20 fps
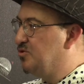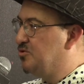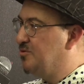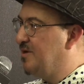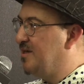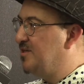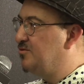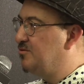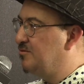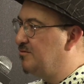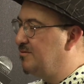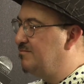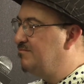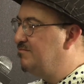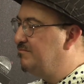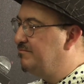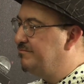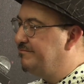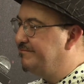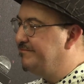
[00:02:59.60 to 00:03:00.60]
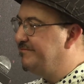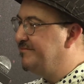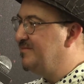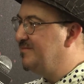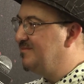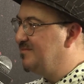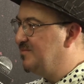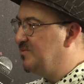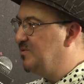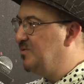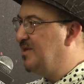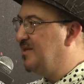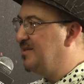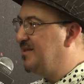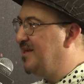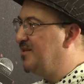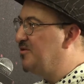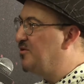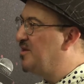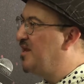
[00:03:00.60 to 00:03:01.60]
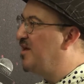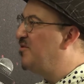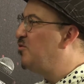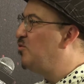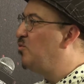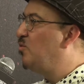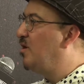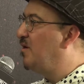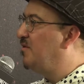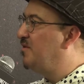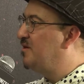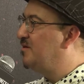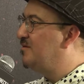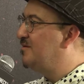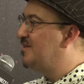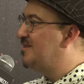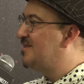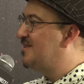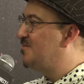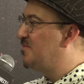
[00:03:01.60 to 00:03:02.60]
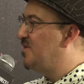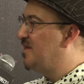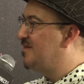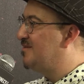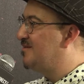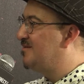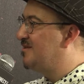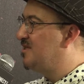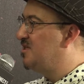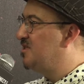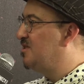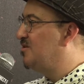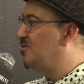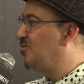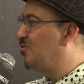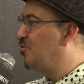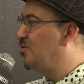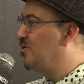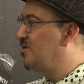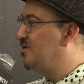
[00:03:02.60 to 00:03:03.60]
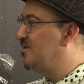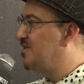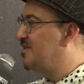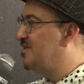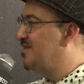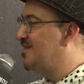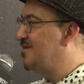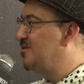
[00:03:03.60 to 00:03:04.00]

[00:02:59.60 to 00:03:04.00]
to try to, well, get another one, no? It seems that digital world is